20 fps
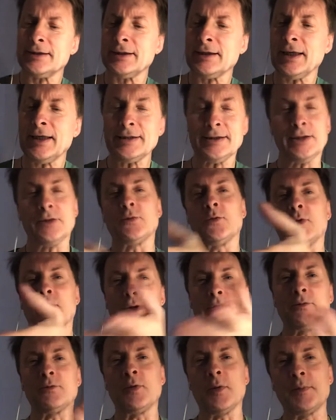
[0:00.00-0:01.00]
classic
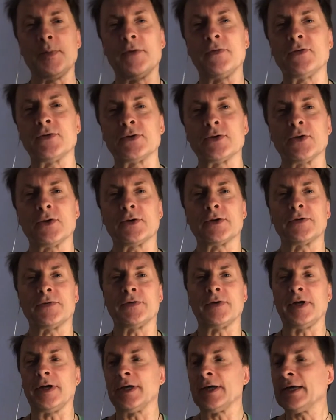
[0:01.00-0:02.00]
one would be
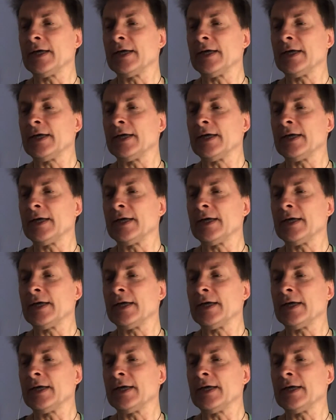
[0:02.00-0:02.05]
photography,